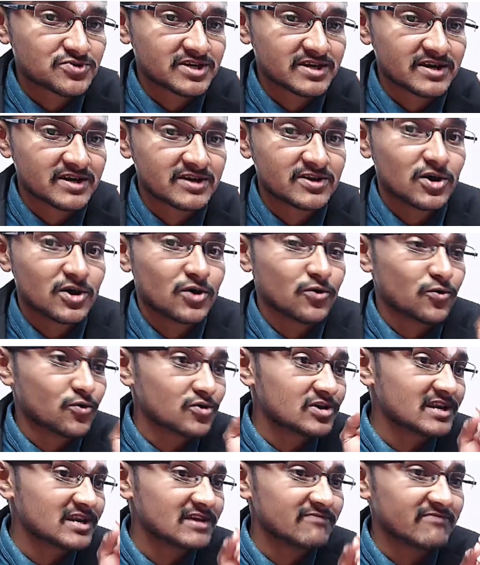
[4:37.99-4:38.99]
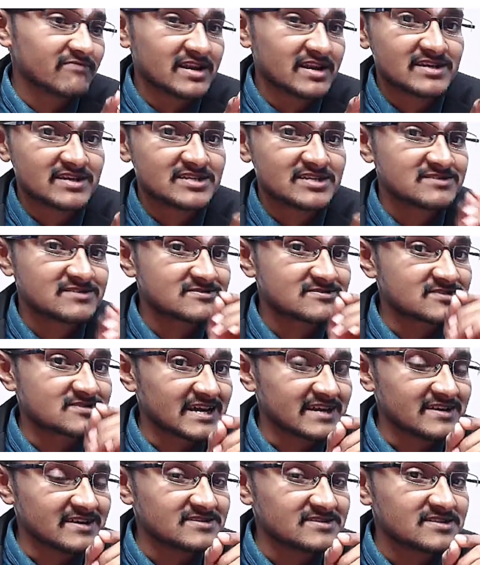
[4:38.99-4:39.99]
to hear only when he
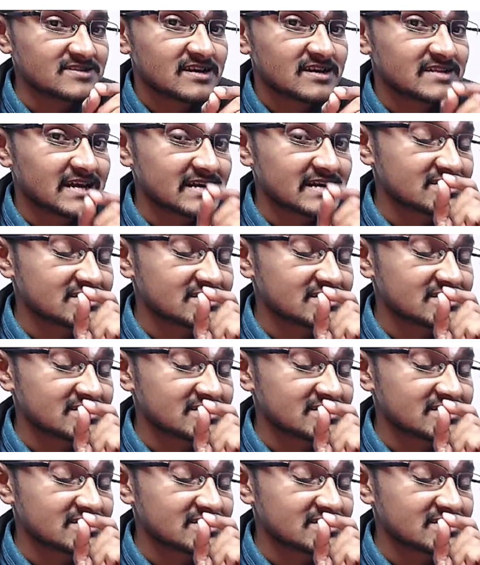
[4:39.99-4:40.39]
strikes